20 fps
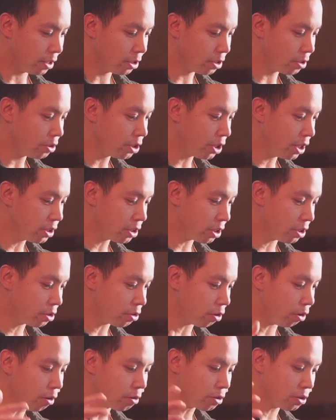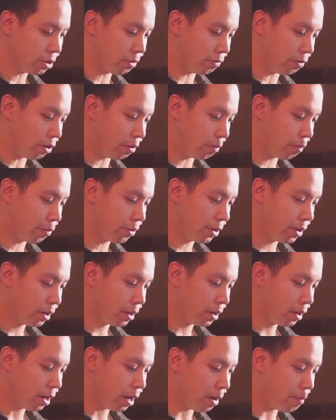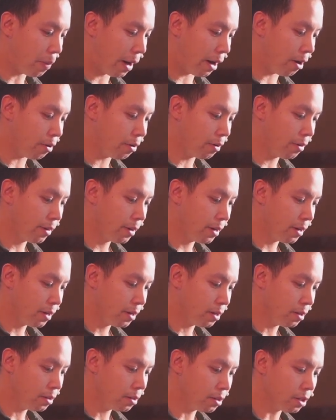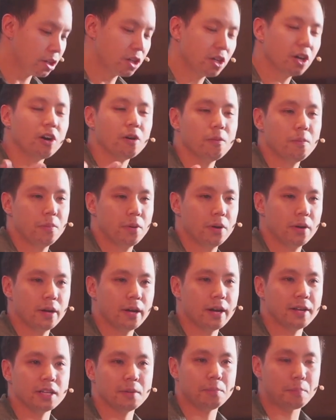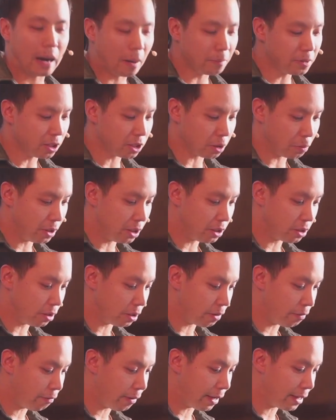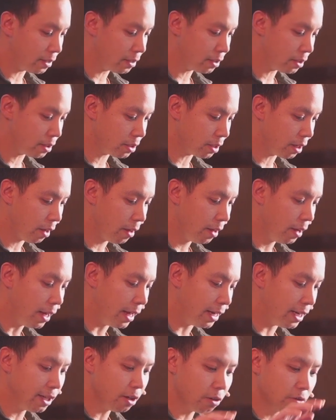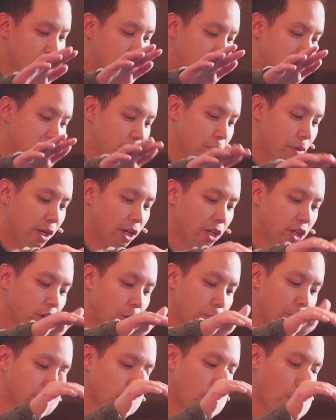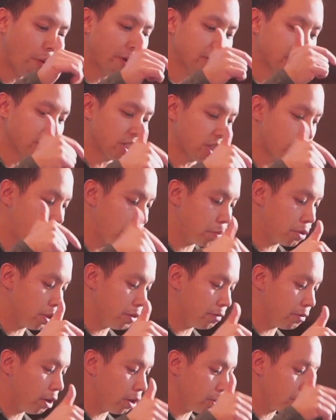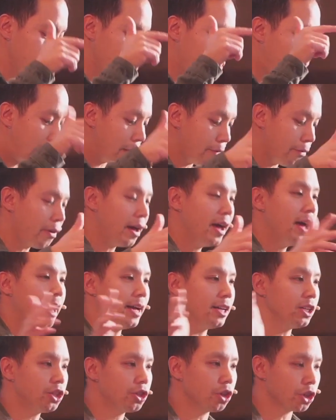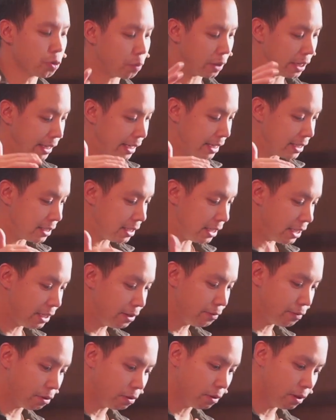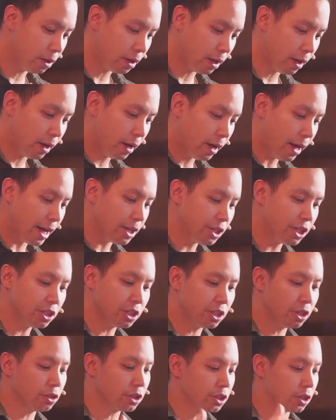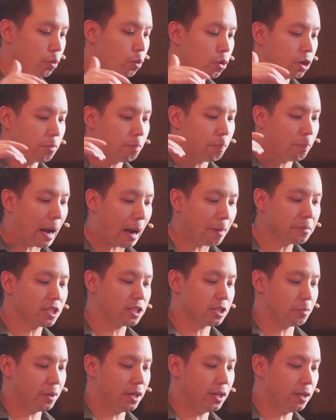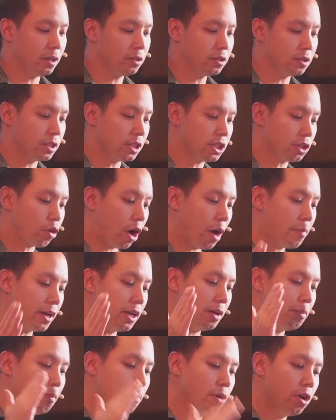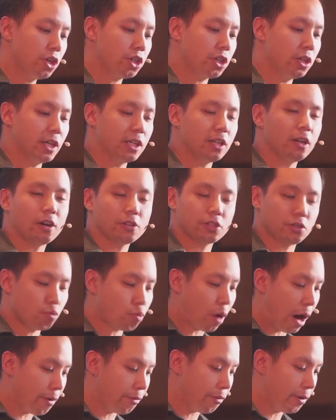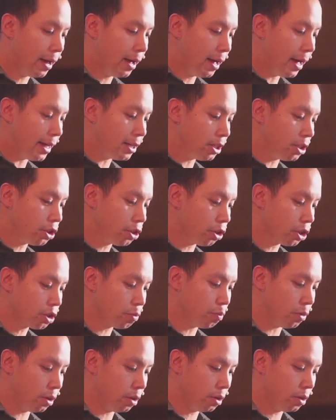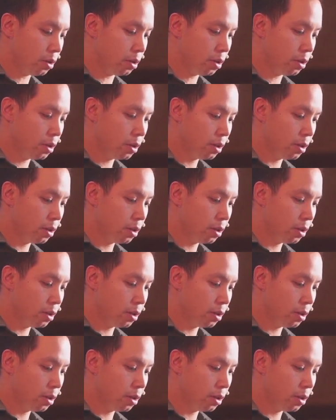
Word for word: And so Jesus talks to them about the cup and the baptism he's going to face. In the Old Testament, a cup is always a description of God's wrath and judgment against evil. And Jesus uses the word baptism here to describe an immersion in God's wrath and judgment.